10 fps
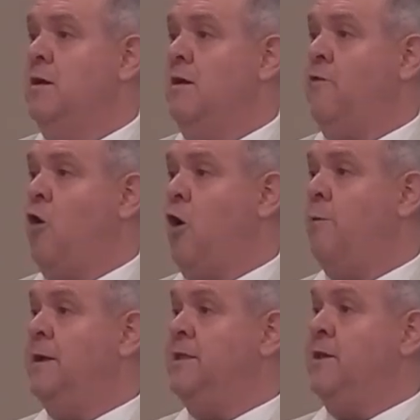of
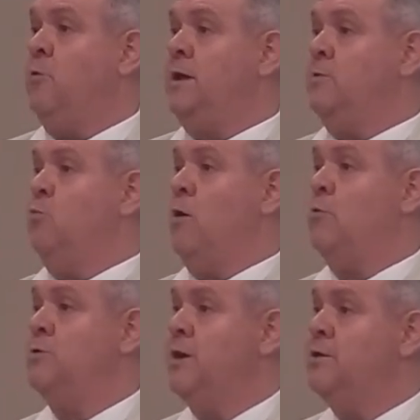harmony, that we could
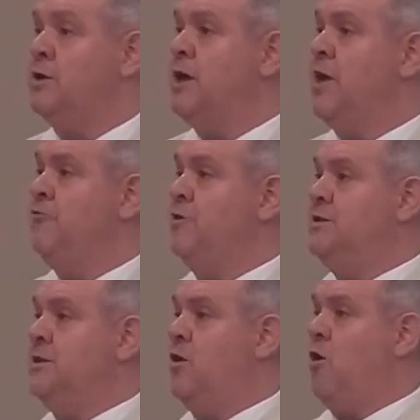work with other
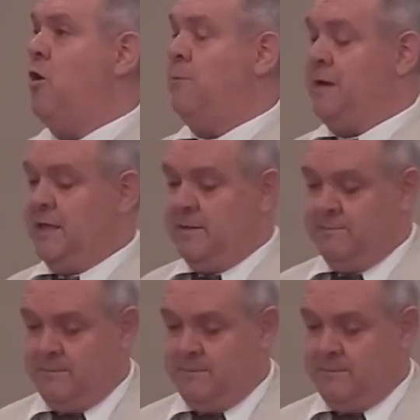countries in harmony.